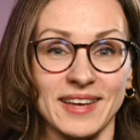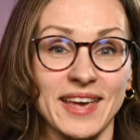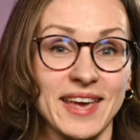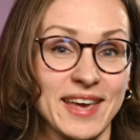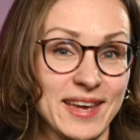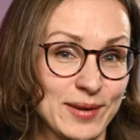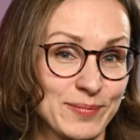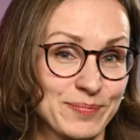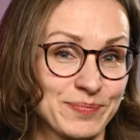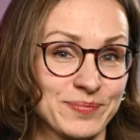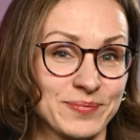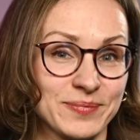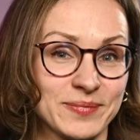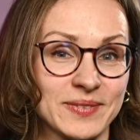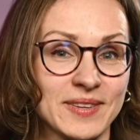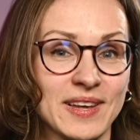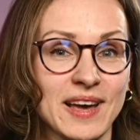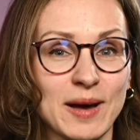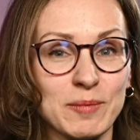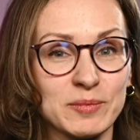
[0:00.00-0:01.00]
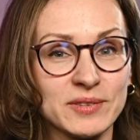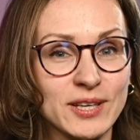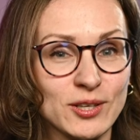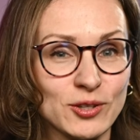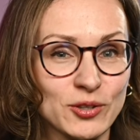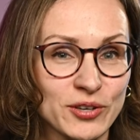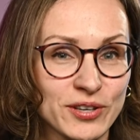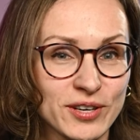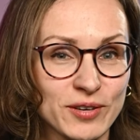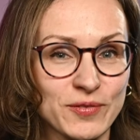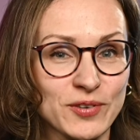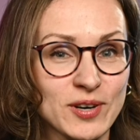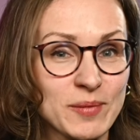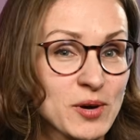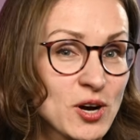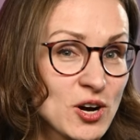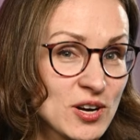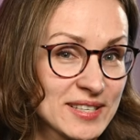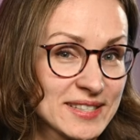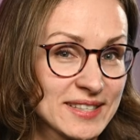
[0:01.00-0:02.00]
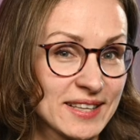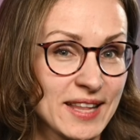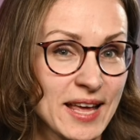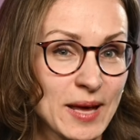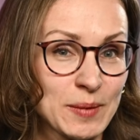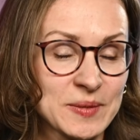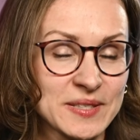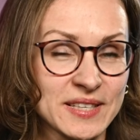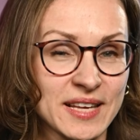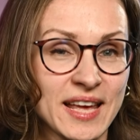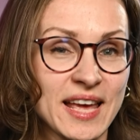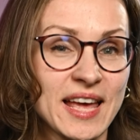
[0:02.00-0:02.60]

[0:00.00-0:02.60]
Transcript: Hey, I'm Dinora from Oxylabs,